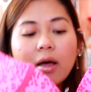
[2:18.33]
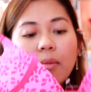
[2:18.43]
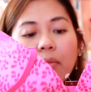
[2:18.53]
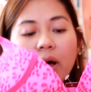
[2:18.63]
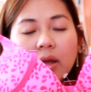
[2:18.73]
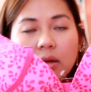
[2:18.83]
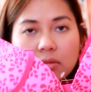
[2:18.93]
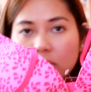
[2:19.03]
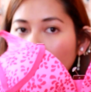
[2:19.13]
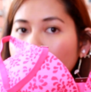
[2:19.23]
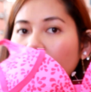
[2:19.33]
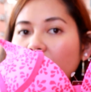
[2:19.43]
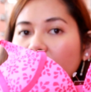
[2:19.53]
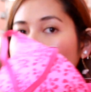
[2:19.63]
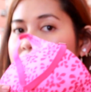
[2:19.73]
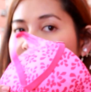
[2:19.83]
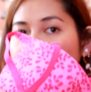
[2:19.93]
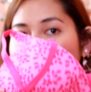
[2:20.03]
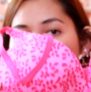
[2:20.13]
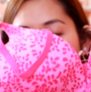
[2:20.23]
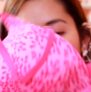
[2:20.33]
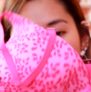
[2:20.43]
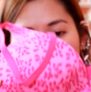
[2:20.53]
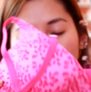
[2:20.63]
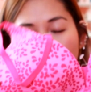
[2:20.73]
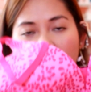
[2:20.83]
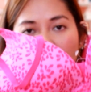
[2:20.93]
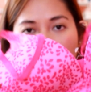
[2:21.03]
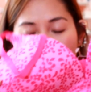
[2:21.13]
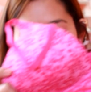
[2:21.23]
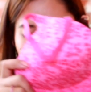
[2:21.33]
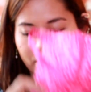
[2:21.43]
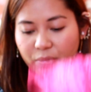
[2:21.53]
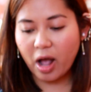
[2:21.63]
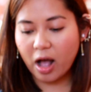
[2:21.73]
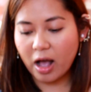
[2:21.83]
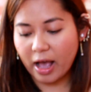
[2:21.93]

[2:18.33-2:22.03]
but typically every day I would just wear this kind of bra,